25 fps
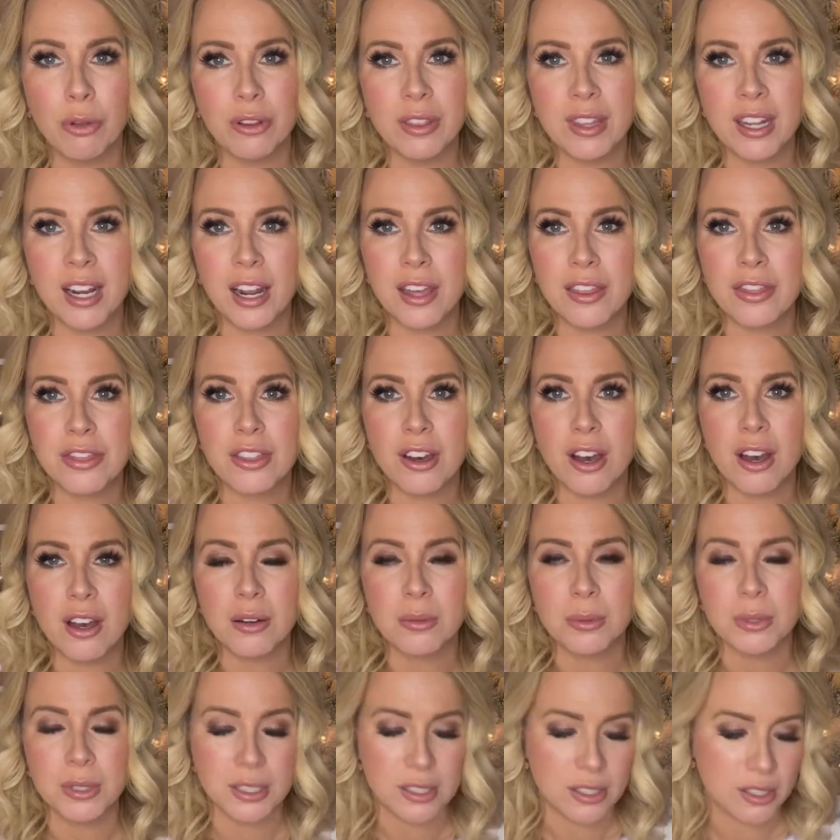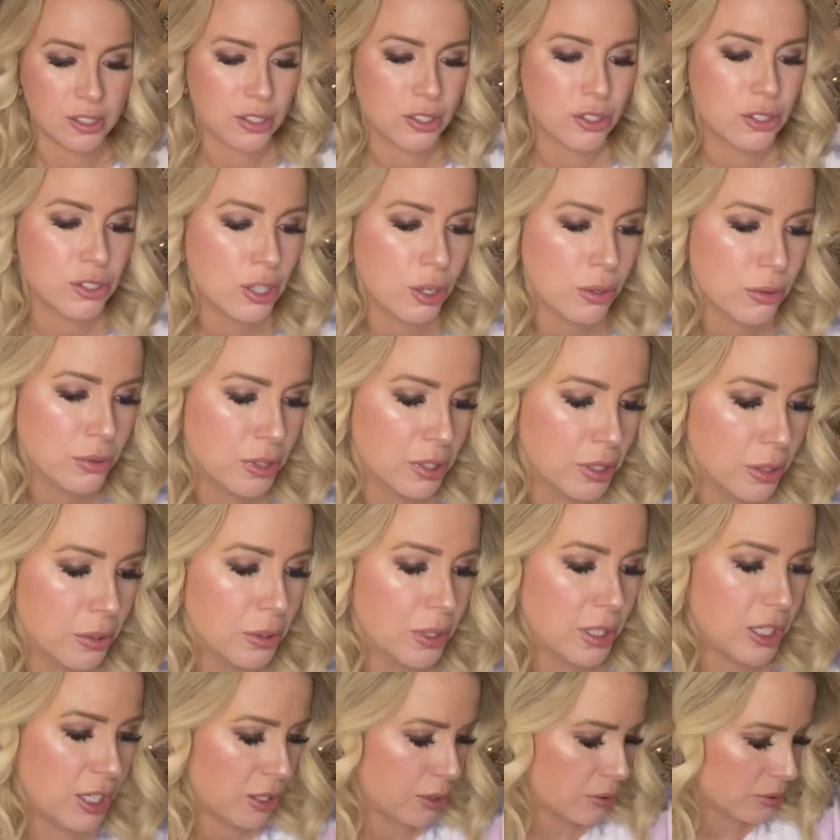that I thought was so, so
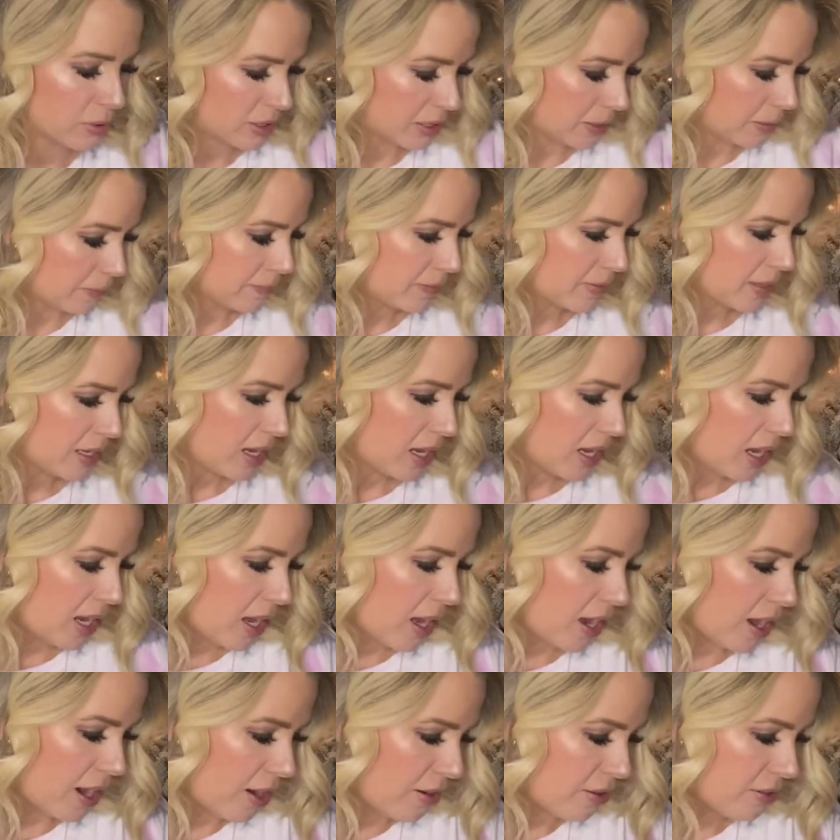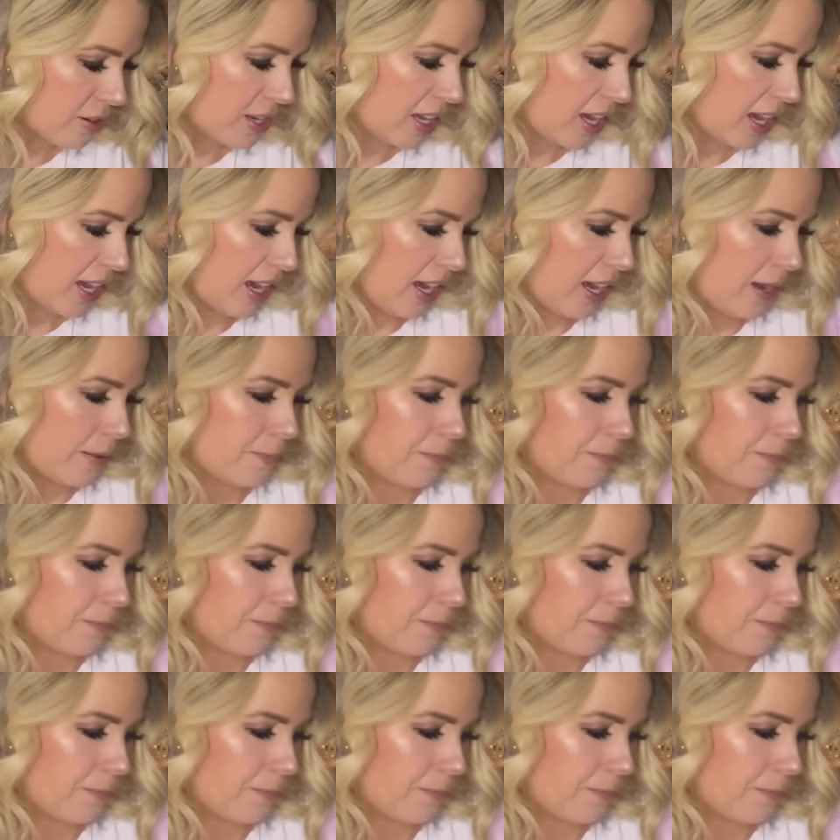cute. Okay.